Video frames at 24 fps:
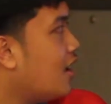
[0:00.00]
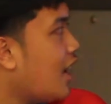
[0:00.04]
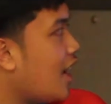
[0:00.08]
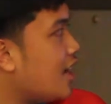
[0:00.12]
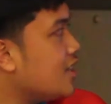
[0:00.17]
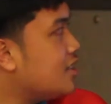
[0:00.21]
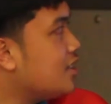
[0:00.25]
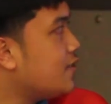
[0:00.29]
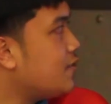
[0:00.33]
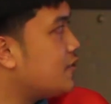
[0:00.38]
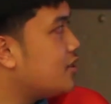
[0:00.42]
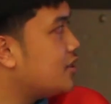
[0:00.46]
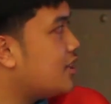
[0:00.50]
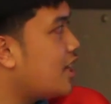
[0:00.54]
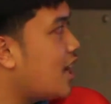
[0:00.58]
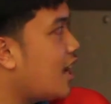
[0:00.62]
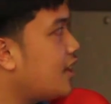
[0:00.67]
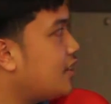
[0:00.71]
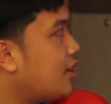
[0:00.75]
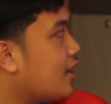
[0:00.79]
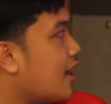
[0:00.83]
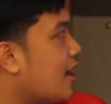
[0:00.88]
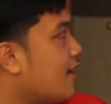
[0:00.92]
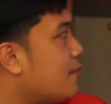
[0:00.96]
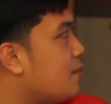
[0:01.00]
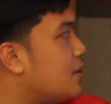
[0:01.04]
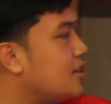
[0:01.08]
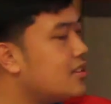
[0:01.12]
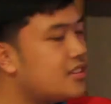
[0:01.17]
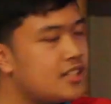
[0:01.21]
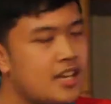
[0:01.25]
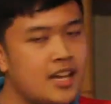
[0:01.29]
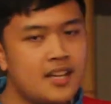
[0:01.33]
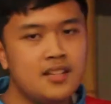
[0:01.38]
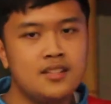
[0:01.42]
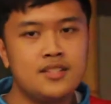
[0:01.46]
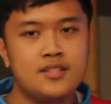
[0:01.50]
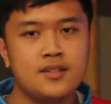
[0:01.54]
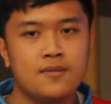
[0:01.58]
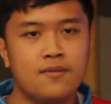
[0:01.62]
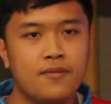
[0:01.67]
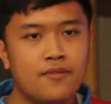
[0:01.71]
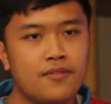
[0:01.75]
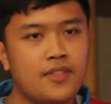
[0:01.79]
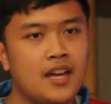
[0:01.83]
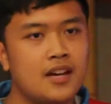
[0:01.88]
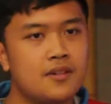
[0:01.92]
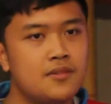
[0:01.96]
As of today, there have been tens
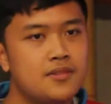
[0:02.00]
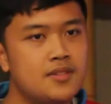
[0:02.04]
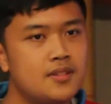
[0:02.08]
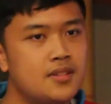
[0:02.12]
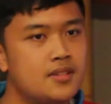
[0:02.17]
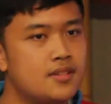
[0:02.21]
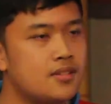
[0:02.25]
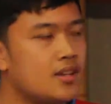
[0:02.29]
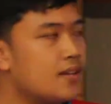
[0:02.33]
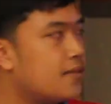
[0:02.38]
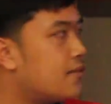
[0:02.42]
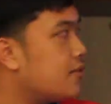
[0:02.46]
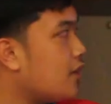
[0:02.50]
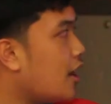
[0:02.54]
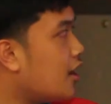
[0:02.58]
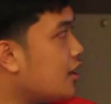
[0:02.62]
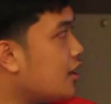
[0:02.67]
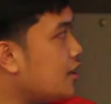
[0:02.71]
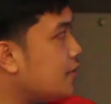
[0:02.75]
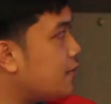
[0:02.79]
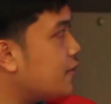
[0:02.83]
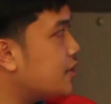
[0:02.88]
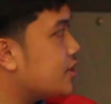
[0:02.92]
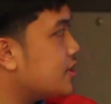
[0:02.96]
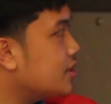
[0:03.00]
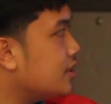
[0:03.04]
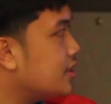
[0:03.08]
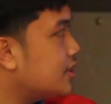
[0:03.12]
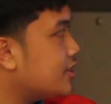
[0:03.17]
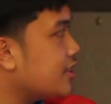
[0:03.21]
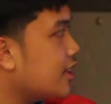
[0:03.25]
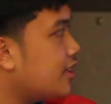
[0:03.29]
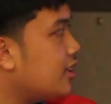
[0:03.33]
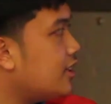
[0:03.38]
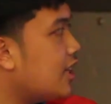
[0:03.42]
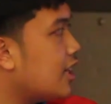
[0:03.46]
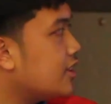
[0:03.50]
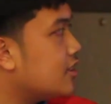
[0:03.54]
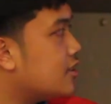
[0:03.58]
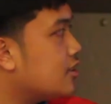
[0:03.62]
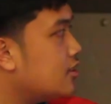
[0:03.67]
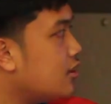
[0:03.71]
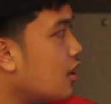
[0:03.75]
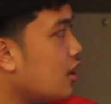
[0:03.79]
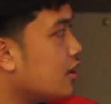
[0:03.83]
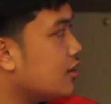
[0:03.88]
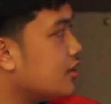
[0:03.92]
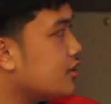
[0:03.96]
of thousands of artificial
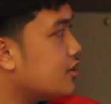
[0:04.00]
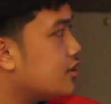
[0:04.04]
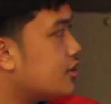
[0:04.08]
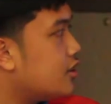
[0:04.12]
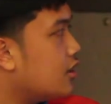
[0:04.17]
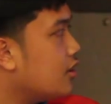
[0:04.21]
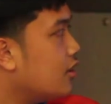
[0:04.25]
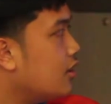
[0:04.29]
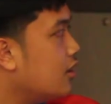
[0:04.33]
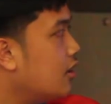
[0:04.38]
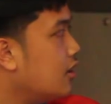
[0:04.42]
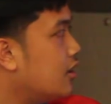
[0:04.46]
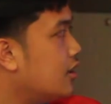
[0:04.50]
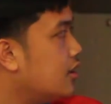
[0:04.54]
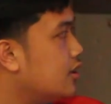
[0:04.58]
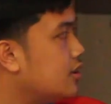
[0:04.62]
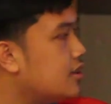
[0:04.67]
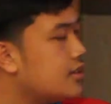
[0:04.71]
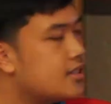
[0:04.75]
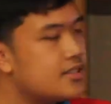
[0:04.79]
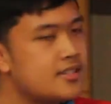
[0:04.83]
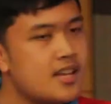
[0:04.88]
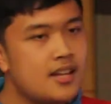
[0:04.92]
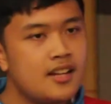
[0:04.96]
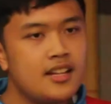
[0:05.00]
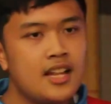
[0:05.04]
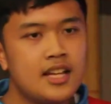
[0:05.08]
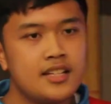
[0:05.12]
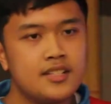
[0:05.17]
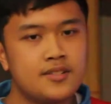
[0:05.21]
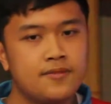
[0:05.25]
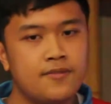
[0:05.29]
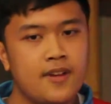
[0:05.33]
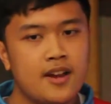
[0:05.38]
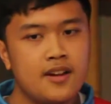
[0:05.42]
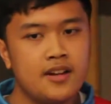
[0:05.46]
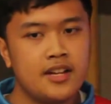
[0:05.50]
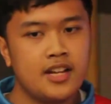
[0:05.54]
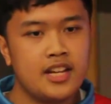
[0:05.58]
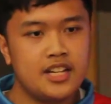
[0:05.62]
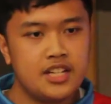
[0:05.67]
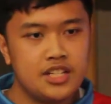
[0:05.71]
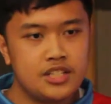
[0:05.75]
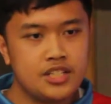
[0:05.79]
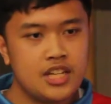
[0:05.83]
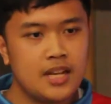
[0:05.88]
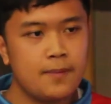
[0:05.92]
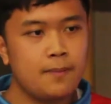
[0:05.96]
satellites launched. Satellites vary
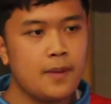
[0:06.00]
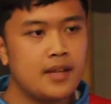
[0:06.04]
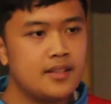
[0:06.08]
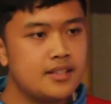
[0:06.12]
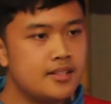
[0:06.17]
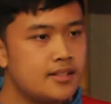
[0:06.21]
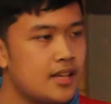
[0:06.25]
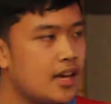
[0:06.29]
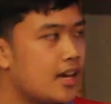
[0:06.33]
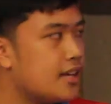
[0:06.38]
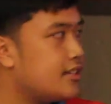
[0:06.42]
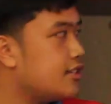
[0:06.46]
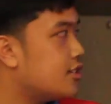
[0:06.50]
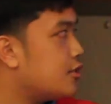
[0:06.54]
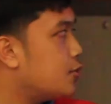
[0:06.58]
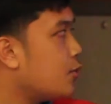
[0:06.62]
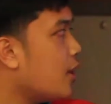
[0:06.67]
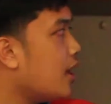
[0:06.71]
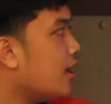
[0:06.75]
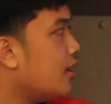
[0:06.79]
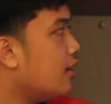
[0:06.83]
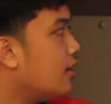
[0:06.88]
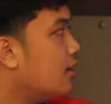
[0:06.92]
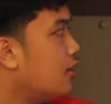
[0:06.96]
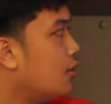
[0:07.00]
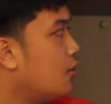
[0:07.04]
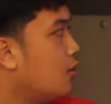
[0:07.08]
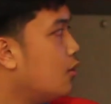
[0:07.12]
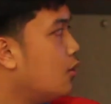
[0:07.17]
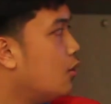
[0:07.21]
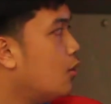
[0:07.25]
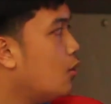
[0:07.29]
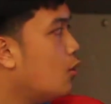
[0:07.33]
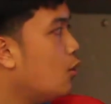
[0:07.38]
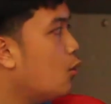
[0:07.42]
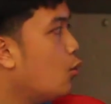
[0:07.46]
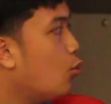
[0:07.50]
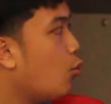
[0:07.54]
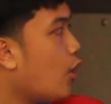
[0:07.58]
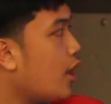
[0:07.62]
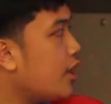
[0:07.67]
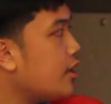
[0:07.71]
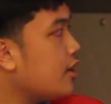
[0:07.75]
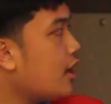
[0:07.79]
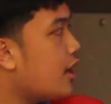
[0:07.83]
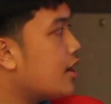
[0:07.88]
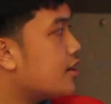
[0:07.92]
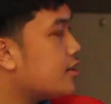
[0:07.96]
in shape and size as well.
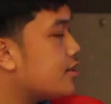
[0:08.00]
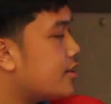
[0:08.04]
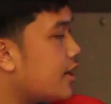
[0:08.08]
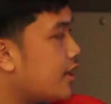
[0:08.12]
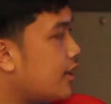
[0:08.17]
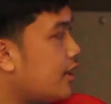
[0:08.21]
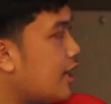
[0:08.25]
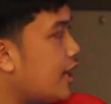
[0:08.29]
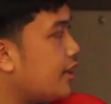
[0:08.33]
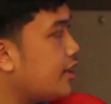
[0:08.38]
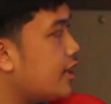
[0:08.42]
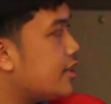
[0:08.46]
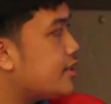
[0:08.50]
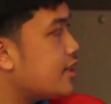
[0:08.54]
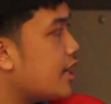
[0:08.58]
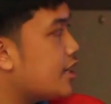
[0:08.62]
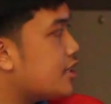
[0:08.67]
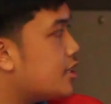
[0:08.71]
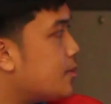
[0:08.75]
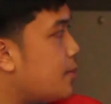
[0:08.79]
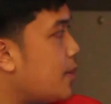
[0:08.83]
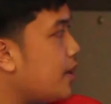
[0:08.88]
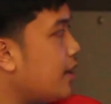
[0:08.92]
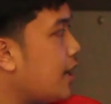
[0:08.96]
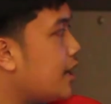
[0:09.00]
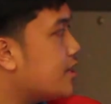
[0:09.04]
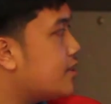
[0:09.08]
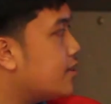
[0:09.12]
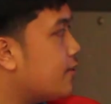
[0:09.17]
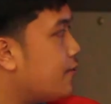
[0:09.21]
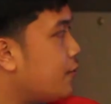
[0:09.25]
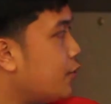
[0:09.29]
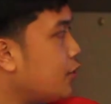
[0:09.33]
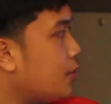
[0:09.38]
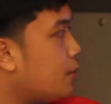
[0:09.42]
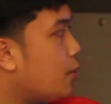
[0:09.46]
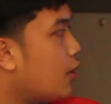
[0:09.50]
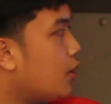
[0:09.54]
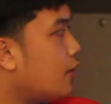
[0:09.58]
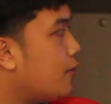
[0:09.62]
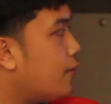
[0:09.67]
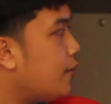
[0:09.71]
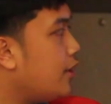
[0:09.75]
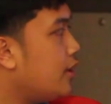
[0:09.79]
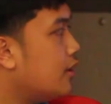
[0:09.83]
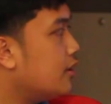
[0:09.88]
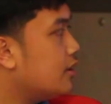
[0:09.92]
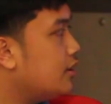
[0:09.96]
One satellite is as big as a football
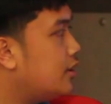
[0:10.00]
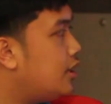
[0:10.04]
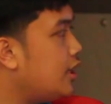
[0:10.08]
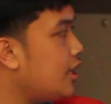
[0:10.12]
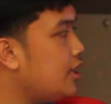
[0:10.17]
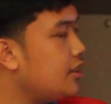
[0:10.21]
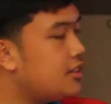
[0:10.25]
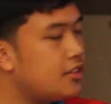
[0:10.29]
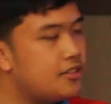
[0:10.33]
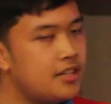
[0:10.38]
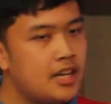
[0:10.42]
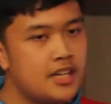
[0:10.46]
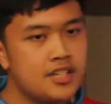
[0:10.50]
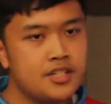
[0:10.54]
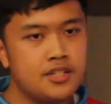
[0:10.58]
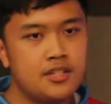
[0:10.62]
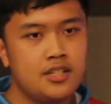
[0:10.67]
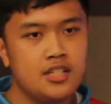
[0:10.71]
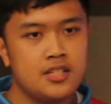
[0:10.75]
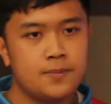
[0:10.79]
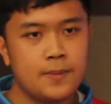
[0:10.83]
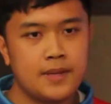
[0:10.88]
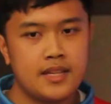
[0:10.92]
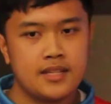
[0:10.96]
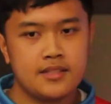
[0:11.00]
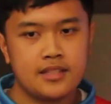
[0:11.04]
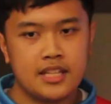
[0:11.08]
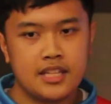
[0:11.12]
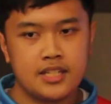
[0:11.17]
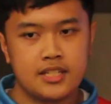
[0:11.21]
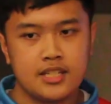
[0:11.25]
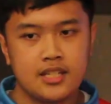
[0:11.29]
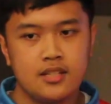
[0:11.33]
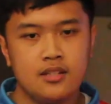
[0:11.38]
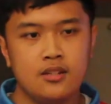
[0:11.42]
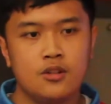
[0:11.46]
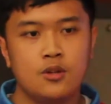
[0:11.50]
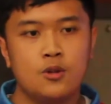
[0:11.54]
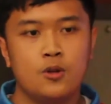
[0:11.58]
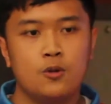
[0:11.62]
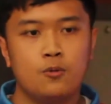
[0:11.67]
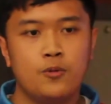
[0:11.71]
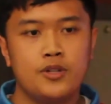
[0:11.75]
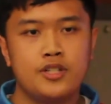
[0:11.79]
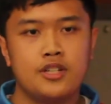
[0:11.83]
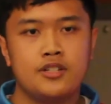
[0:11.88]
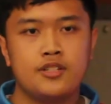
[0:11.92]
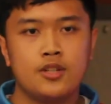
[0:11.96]
field, the International Space Station,
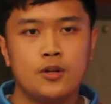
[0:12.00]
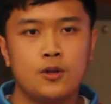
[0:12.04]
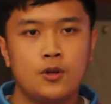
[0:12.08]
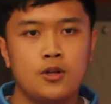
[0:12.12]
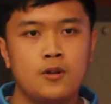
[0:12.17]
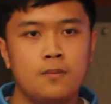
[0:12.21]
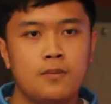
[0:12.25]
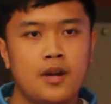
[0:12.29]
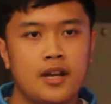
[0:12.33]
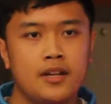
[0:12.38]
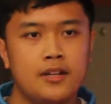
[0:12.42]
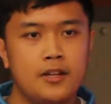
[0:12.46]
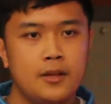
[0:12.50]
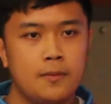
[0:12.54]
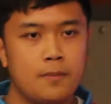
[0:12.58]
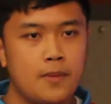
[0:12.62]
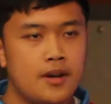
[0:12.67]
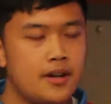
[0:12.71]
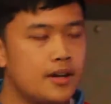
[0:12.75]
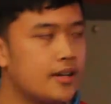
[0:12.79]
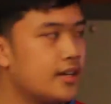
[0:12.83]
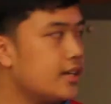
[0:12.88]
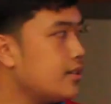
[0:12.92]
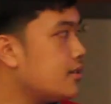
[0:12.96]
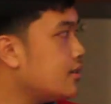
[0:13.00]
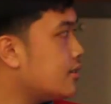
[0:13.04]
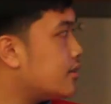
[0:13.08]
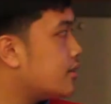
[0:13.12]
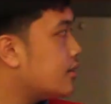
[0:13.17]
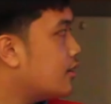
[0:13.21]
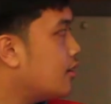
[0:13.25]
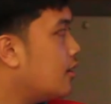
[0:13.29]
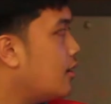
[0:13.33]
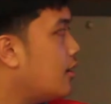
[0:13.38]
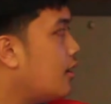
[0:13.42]
which is owned by the Americans,